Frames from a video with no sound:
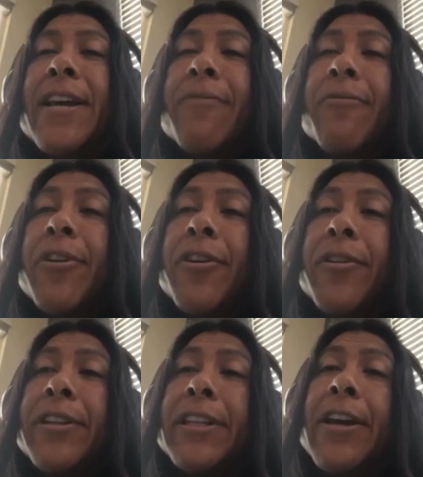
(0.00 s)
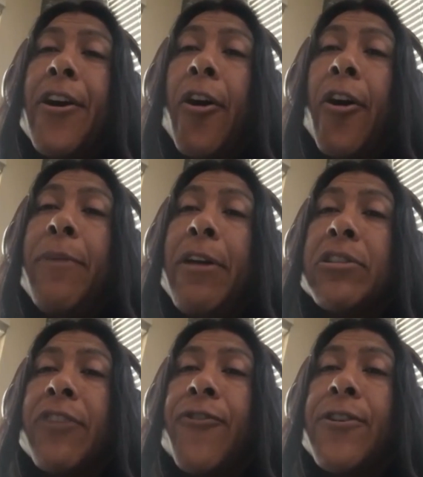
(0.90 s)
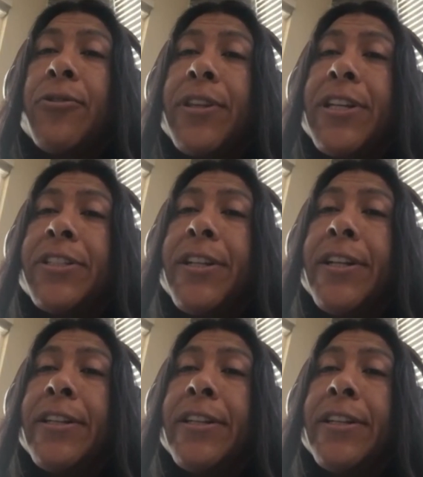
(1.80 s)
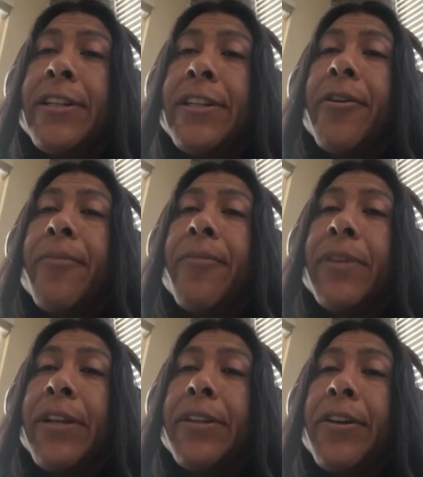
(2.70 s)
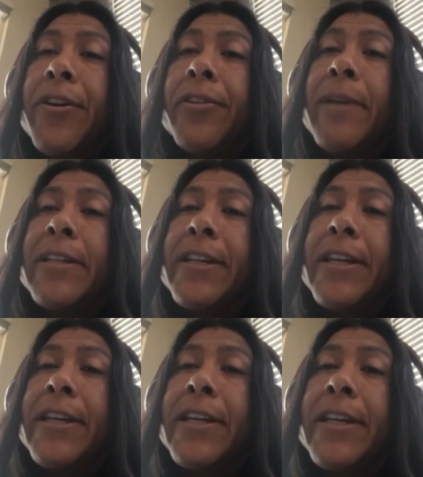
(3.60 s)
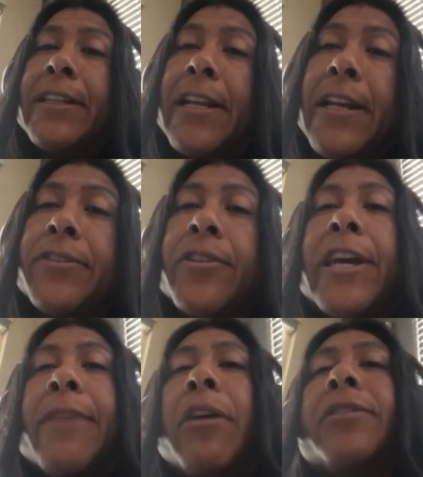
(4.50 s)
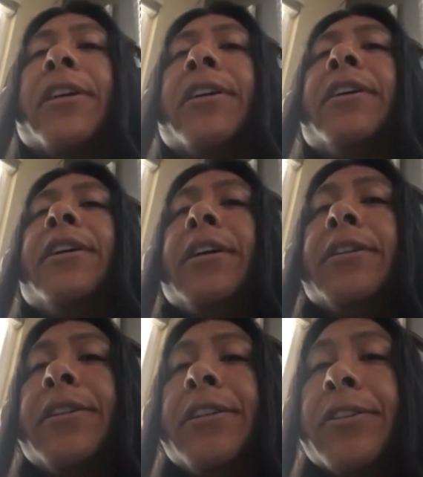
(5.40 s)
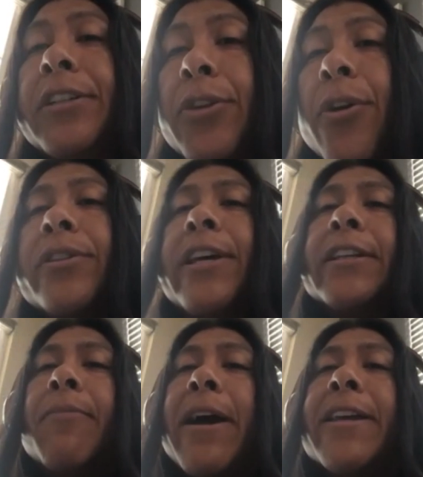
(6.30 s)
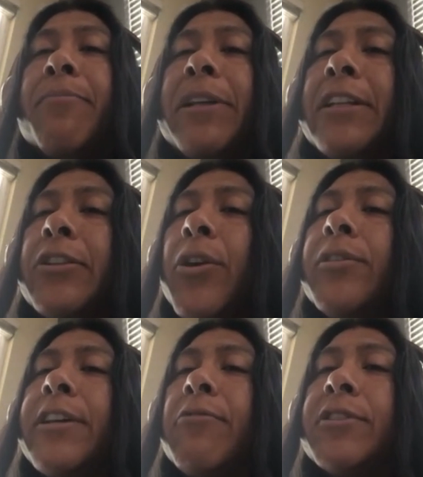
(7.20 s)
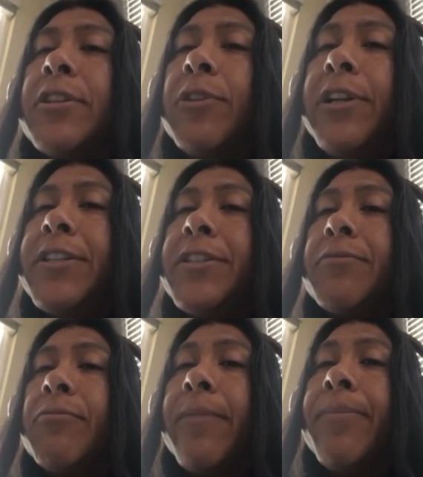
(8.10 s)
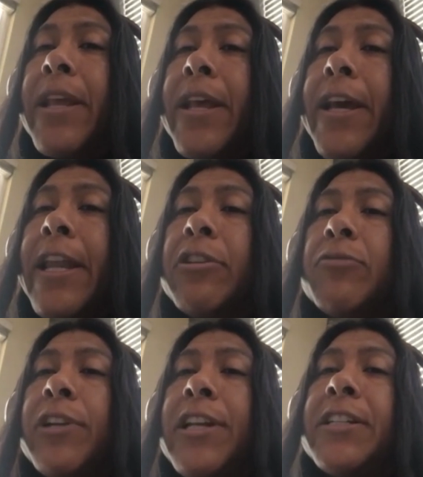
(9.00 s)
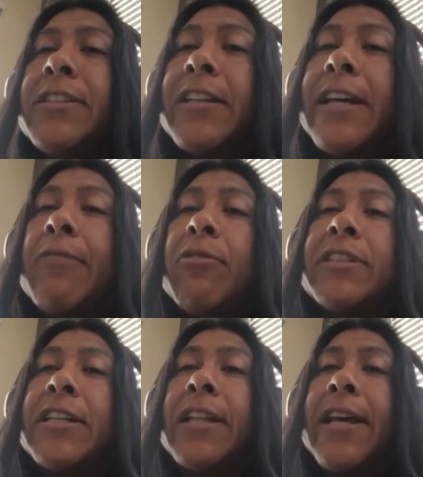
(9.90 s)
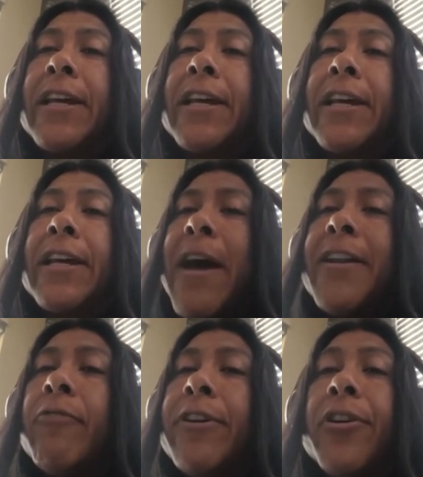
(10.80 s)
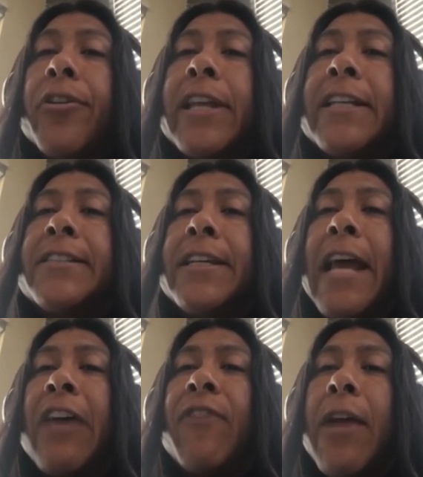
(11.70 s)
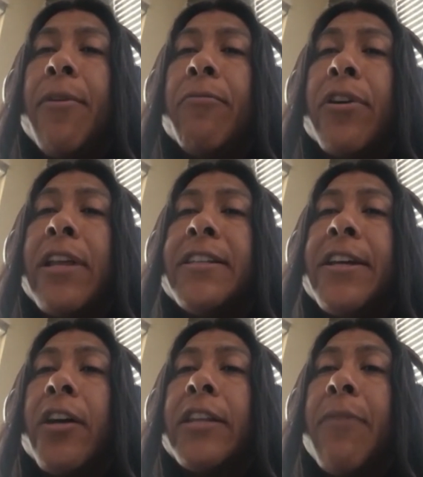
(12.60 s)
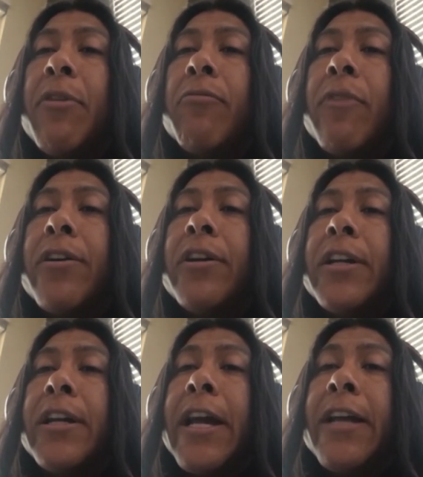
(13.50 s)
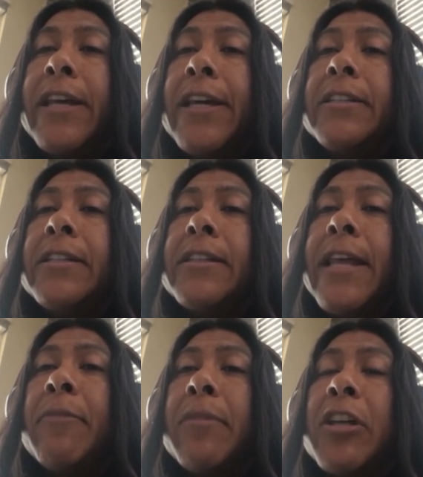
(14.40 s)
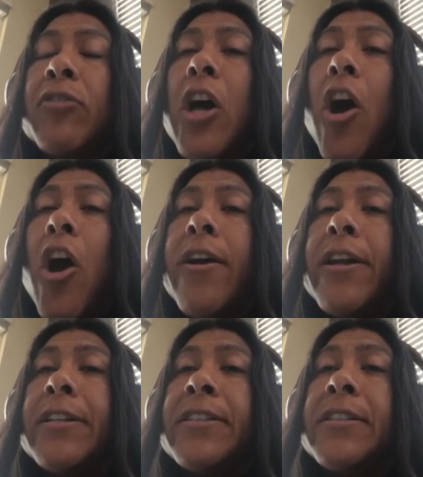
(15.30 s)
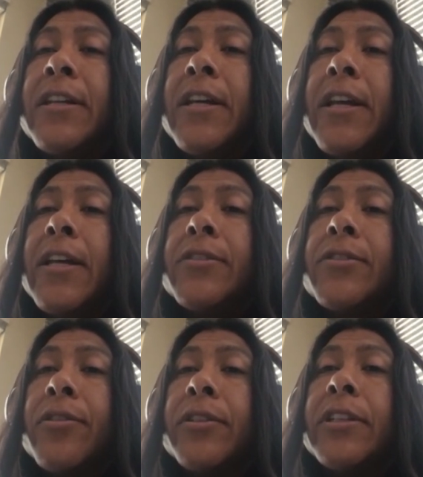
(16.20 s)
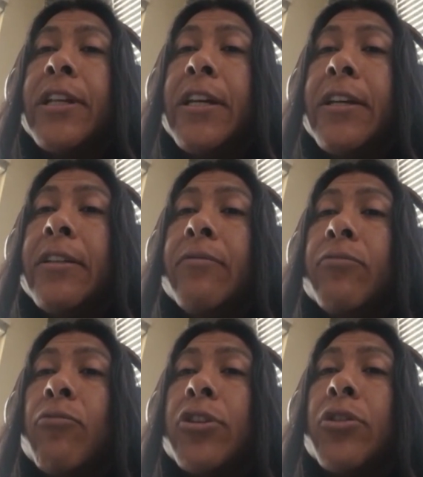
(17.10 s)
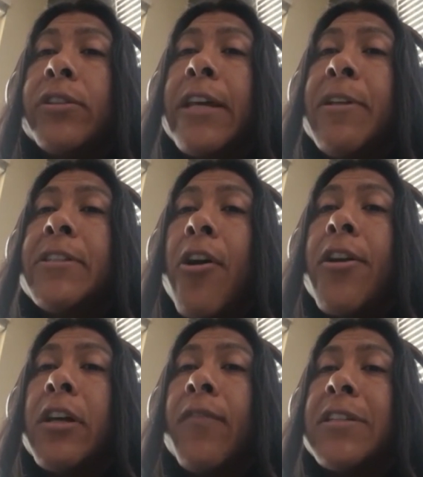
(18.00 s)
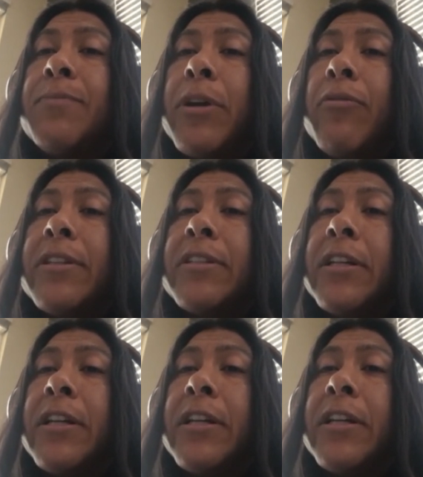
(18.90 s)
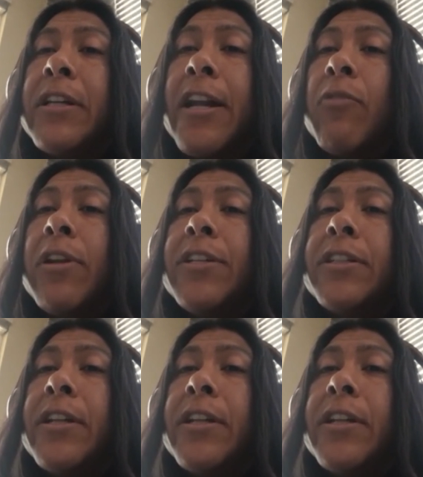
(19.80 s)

Well, the Olmec was the first tradition in Mexico, in the old Mexicans, and then later came out the Toltec, the Mayan, but the Toltec was the religious one. And it was religious, not that it was just like a dogmatic one. No, they see life everywhere. They see God everywhere, and they name themselves artists. So the word Toltec means artist of the spirit. It's not a religion.